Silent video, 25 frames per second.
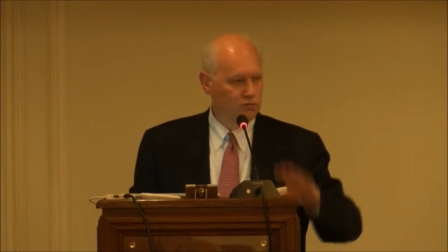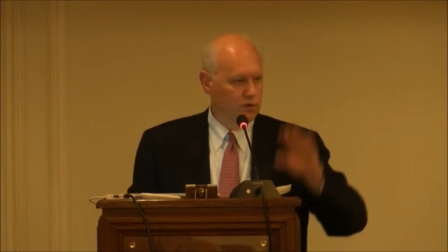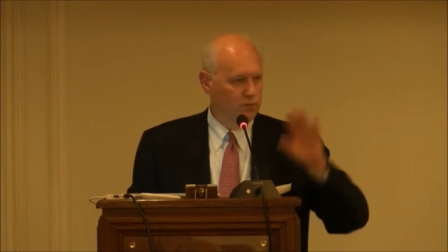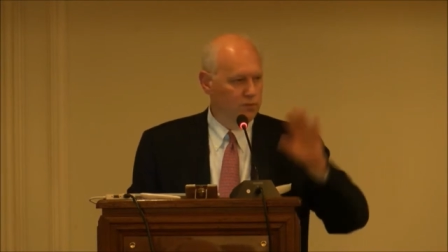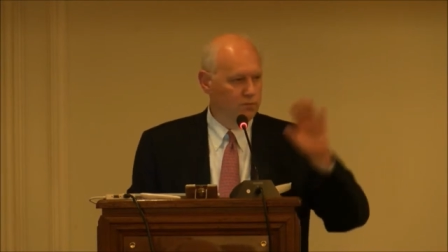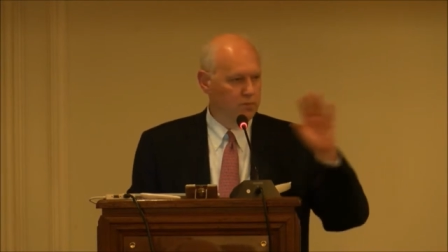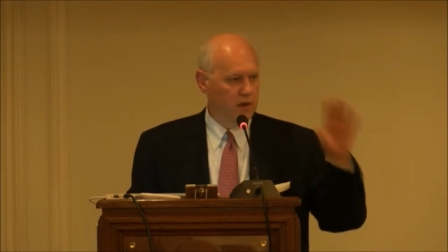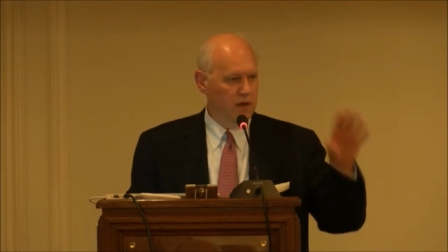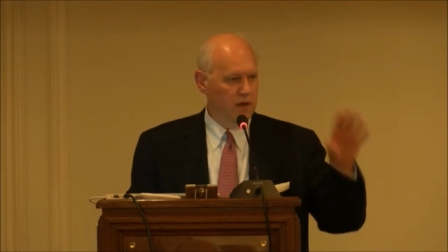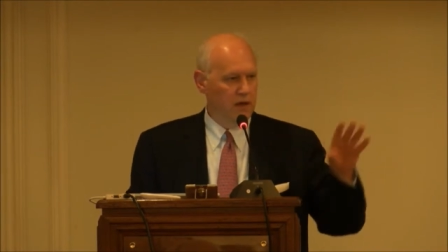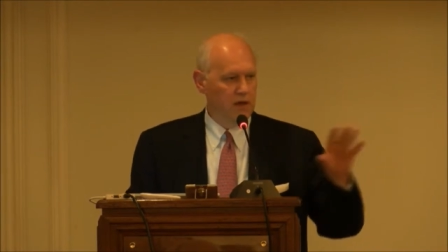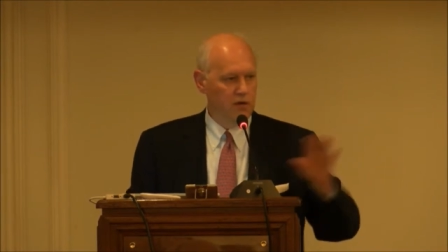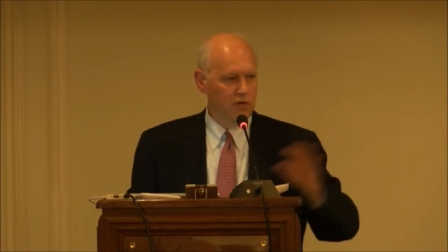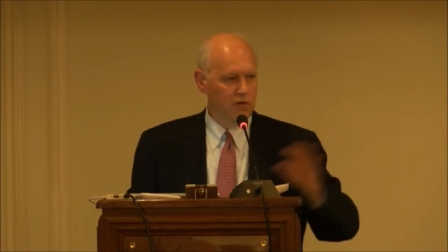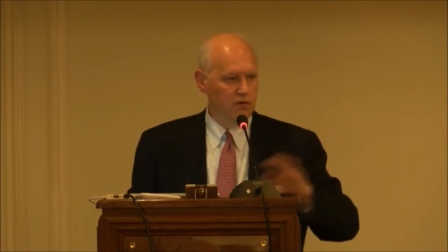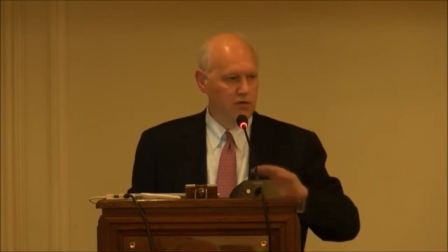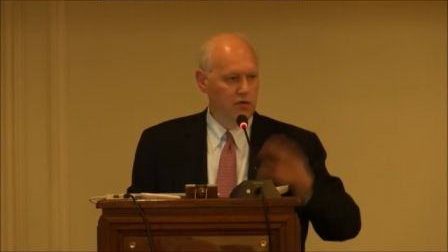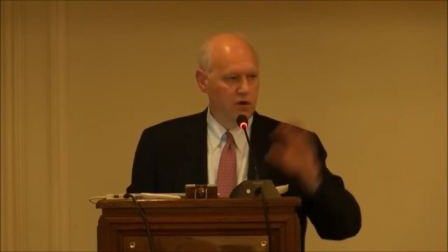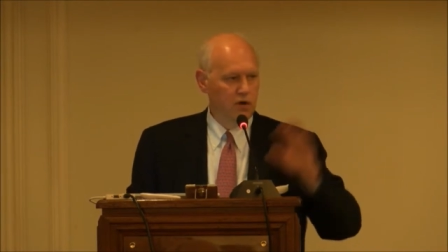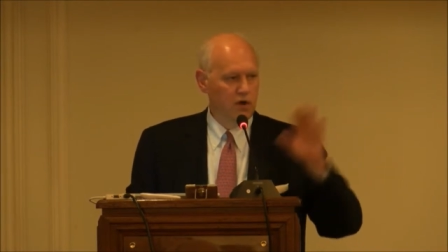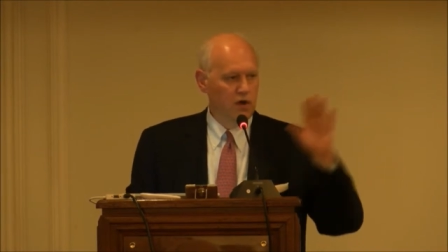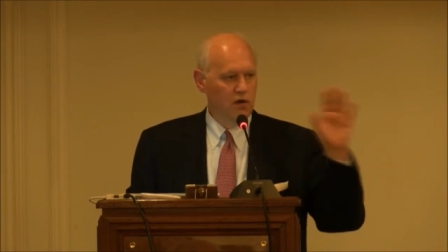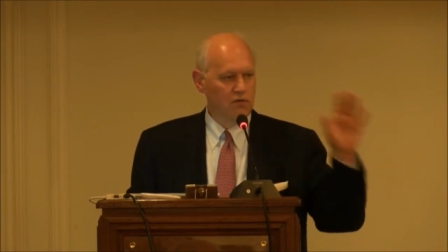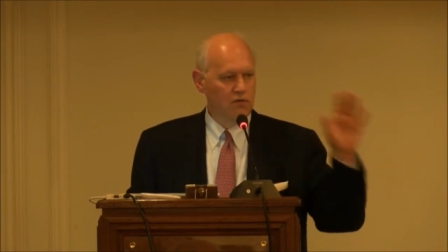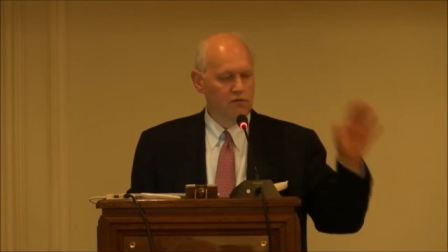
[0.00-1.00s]
We pay
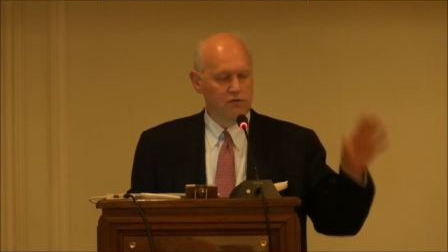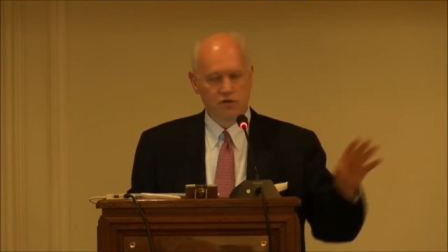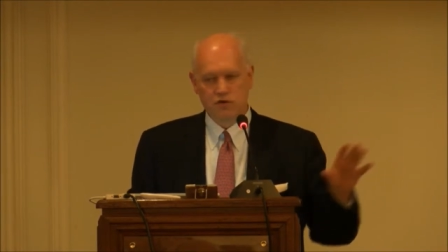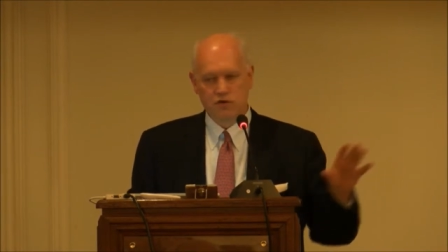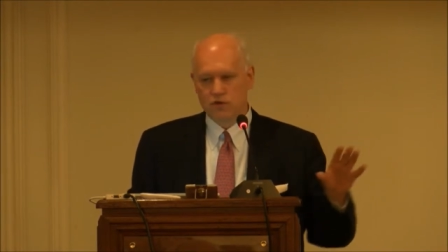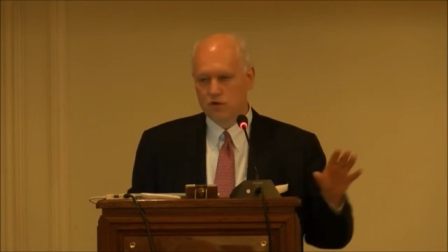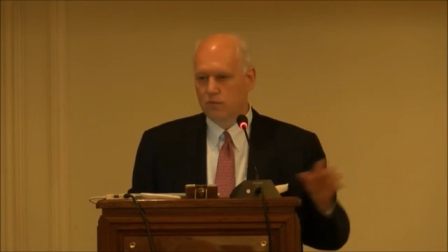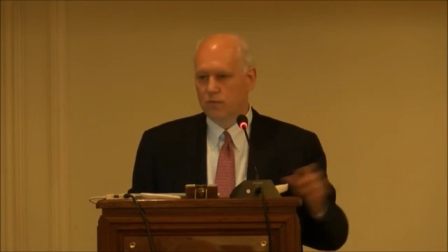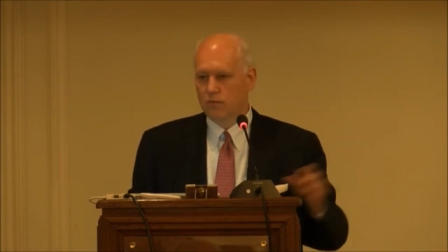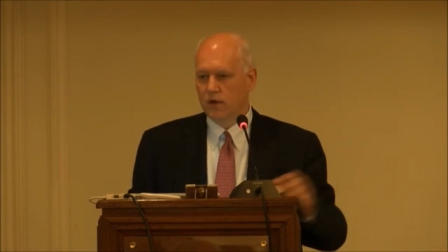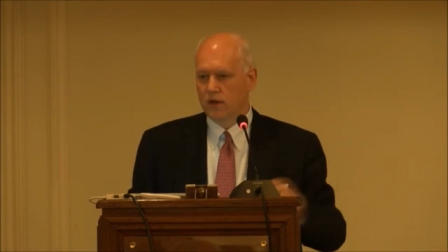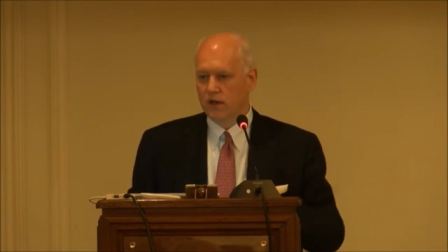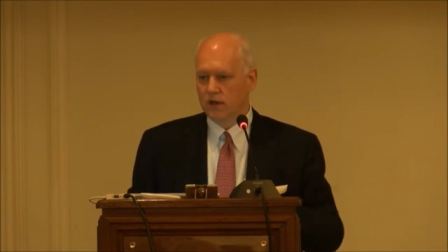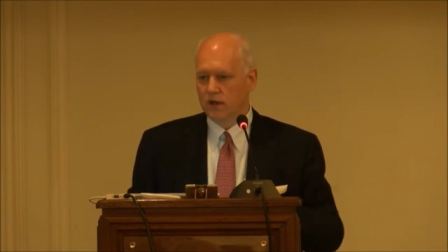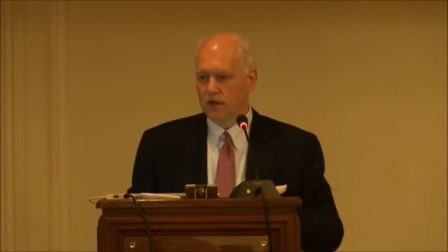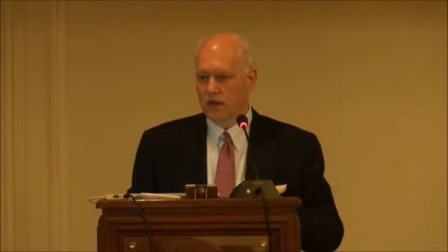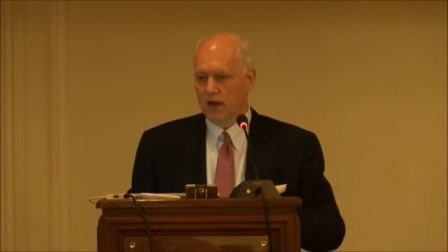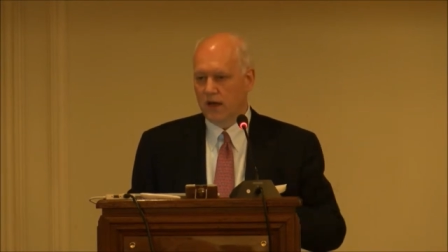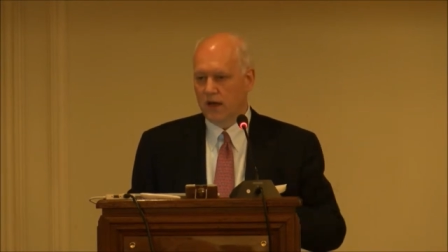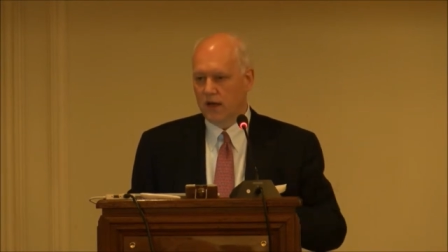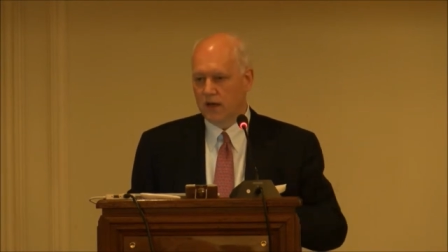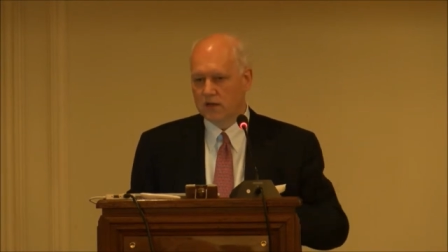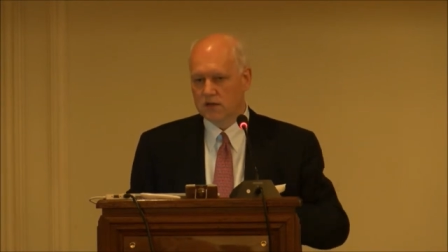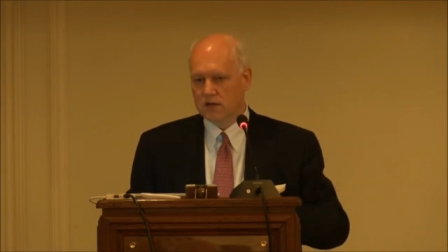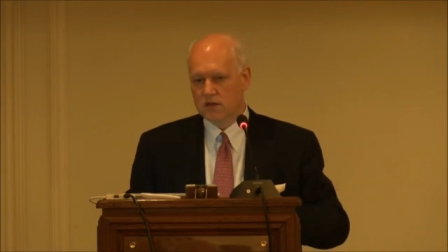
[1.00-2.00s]
you for so many
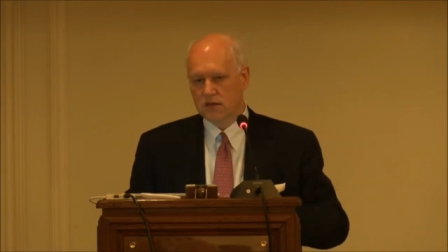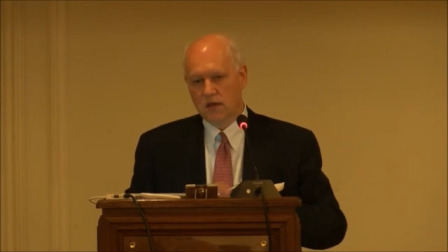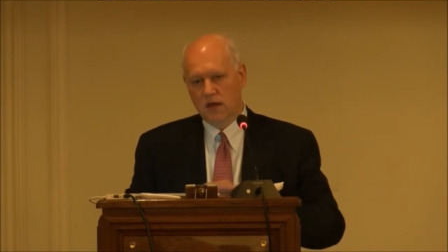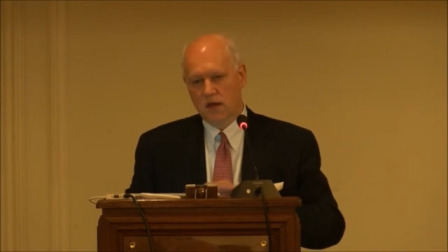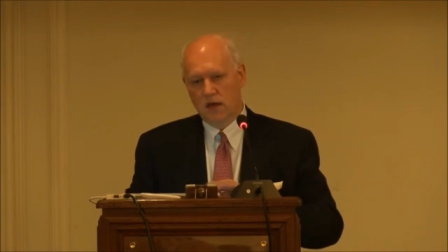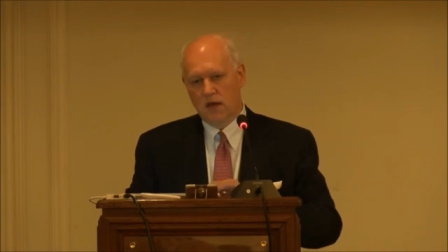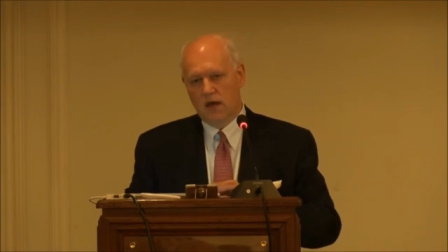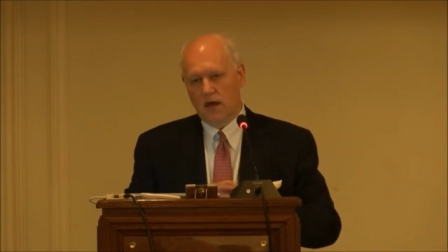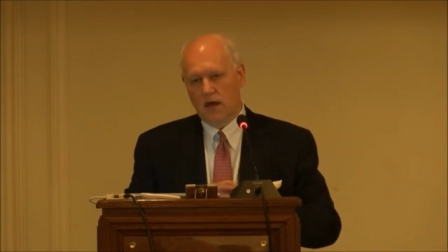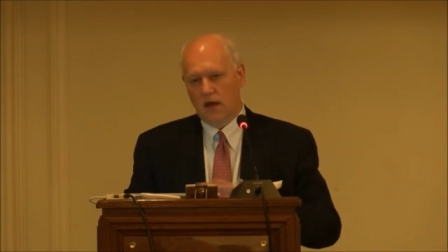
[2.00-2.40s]
days,